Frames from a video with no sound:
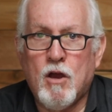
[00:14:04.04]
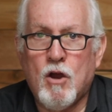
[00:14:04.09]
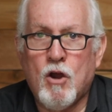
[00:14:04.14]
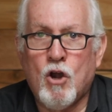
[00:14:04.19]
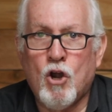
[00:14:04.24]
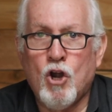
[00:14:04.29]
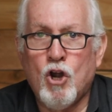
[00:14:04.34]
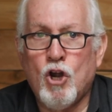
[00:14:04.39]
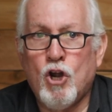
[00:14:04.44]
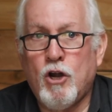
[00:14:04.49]

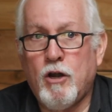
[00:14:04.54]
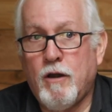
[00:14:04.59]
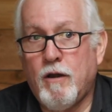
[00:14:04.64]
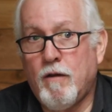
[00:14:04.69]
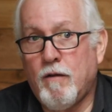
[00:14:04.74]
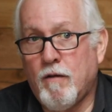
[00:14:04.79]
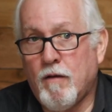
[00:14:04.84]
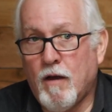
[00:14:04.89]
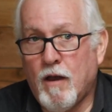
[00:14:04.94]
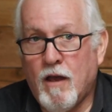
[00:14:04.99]

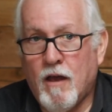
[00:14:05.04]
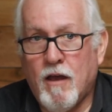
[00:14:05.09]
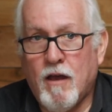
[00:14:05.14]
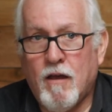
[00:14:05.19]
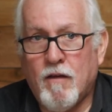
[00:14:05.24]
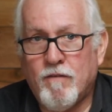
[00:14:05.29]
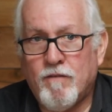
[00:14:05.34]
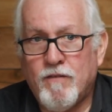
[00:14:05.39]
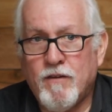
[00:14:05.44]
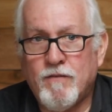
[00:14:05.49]
earn
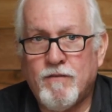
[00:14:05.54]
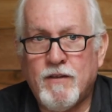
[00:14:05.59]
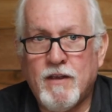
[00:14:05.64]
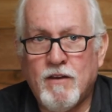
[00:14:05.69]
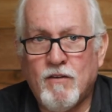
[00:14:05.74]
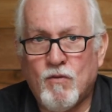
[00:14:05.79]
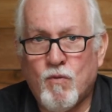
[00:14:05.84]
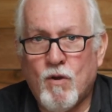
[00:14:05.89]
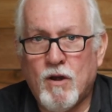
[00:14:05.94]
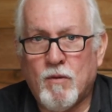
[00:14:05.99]

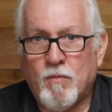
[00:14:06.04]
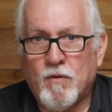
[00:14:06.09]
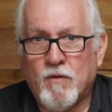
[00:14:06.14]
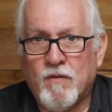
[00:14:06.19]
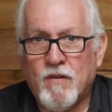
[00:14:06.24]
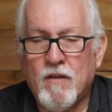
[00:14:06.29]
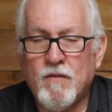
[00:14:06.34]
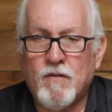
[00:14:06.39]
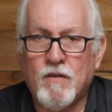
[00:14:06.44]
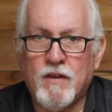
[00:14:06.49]
15,
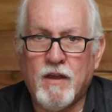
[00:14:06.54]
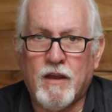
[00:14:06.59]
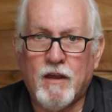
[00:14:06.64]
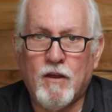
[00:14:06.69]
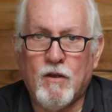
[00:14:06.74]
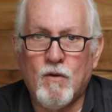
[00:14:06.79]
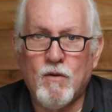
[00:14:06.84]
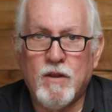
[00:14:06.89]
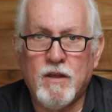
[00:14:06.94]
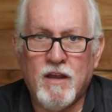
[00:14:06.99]
20% so they can
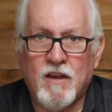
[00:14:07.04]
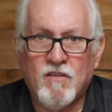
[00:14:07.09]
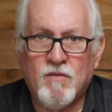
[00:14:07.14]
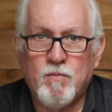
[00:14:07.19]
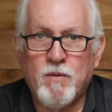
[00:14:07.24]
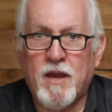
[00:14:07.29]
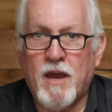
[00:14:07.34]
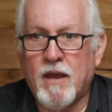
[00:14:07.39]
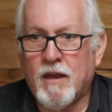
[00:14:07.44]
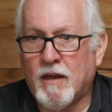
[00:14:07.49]
go to the
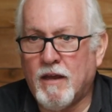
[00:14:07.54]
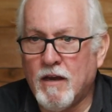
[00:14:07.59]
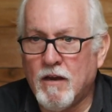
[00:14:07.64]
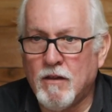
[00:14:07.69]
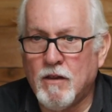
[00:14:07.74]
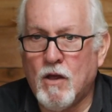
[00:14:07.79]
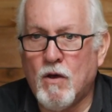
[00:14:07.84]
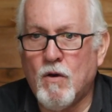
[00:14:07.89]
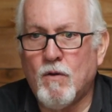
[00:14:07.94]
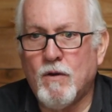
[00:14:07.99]
SBA and get a
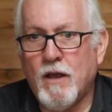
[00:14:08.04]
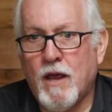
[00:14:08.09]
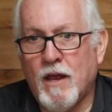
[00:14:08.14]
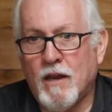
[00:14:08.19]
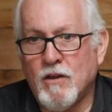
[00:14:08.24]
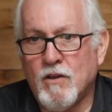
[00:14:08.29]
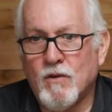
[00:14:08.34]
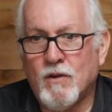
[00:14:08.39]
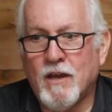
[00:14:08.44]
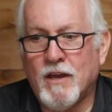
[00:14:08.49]
loan
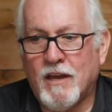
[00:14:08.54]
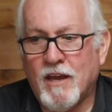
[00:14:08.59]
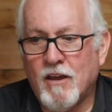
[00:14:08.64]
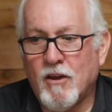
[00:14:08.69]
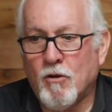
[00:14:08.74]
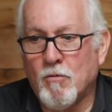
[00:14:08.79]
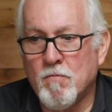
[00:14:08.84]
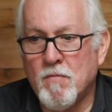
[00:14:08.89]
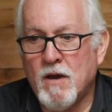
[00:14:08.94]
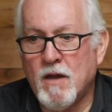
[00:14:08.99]
and you can get
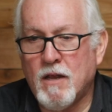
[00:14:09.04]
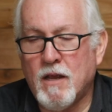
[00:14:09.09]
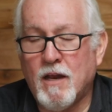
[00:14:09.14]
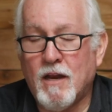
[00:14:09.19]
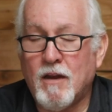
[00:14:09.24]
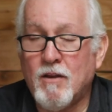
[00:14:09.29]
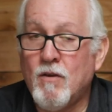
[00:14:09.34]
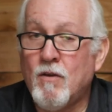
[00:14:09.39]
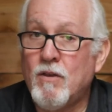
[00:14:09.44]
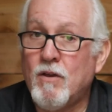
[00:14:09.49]
your money.
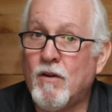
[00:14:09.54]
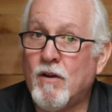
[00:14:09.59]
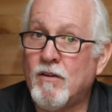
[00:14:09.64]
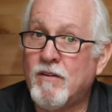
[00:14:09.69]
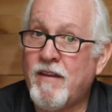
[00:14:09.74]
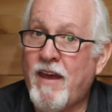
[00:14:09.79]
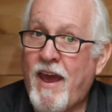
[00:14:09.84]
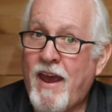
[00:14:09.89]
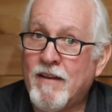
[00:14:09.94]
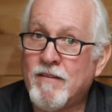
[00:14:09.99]
And I know there are
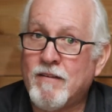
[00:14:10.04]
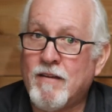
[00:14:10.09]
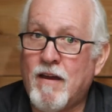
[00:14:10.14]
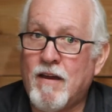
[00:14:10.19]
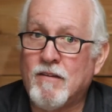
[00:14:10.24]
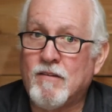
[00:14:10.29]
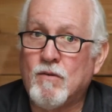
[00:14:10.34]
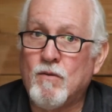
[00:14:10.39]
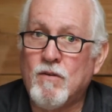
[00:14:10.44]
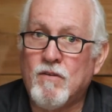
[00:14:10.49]
tax
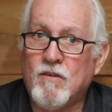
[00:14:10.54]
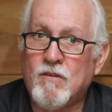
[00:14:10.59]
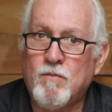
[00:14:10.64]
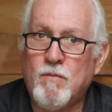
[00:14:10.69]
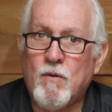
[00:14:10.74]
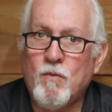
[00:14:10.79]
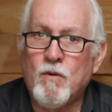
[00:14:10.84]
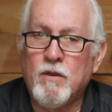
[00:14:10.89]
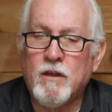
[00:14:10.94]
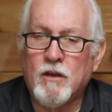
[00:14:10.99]
consequences,
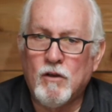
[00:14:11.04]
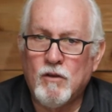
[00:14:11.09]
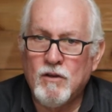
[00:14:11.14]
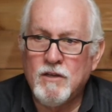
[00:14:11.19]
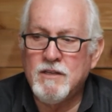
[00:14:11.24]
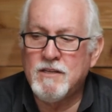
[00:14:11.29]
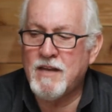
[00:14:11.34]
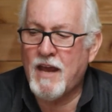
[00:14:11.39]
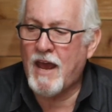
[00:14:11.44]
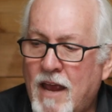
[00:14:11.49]
but with a
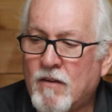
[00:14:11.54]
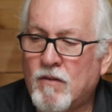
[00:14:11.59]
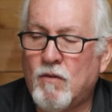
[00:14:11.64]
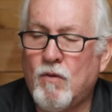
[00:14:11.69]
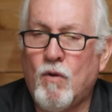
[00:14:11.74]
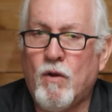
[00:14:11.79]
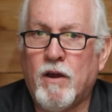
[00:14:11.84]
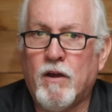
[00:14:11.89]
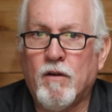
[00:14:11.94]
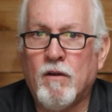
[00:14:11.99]
good tax
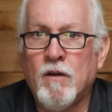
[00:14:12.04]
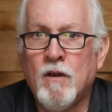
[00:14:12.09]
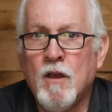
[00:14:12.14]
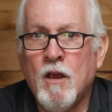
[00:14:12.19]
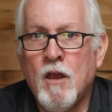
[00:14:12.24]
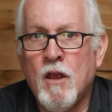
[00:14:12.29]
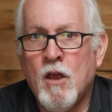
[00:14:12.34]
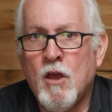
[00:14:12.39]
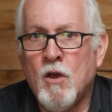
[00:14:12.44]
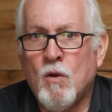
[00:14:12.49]
lawyer,
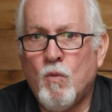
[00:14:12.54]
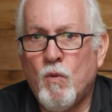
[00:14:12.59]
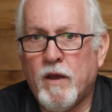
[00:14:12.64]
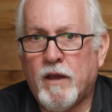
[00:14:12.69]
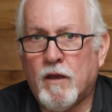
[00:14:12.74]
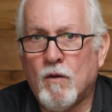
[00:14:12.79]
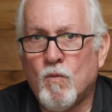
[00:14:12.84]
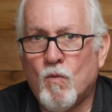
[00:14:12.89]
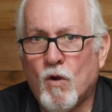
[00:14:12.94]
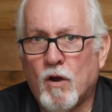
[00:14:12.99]
we
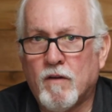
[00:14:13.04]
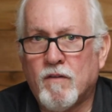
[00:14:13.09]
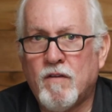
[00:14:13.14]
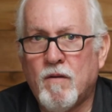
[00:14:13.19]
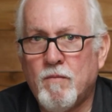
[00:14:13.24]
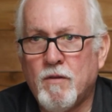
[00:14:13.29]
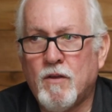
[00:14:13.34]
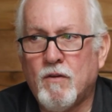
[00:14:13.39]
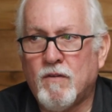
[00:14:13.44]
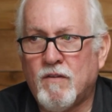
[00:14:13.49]
can work
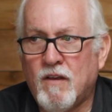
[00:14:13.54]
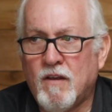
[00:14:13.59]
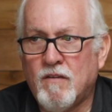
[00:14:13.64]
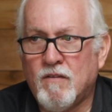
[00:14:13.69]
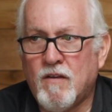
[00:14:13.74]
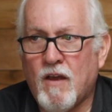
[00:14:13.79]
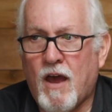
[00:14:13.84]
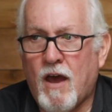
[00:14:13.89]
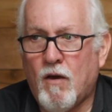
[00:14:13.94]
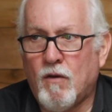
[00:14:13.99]
some of those
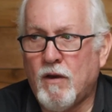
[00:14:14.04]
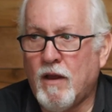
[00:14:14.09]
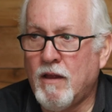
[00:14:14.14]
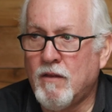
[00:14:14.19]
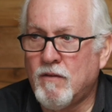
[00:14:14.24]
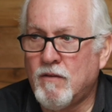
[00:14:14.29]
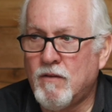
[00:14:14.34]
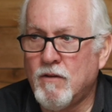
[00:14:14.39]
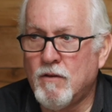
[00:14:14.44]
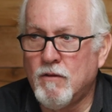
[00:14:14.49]
things out
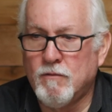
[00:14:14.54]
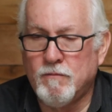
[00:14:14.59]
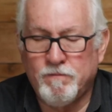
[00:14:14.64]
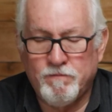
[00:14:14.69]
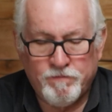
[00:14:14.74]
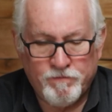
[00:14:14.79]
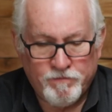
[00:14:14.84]
and still